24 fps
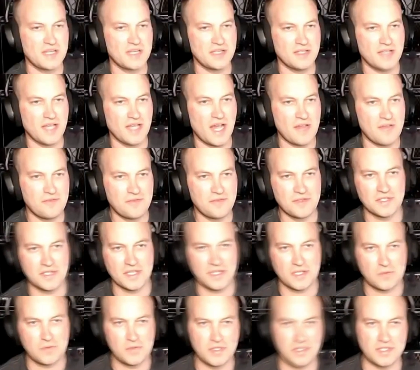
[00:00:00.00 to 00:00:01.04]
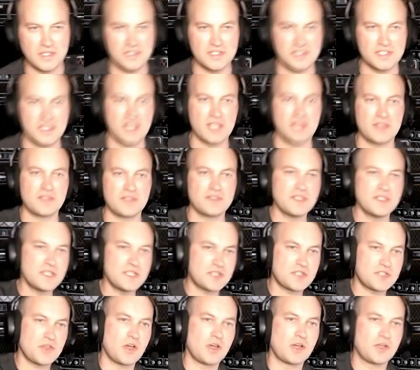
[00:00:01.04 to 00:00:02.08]
I feel like we can say that this
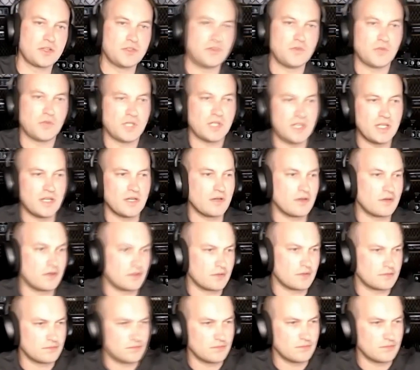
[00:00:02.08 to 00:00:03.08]
song you can hear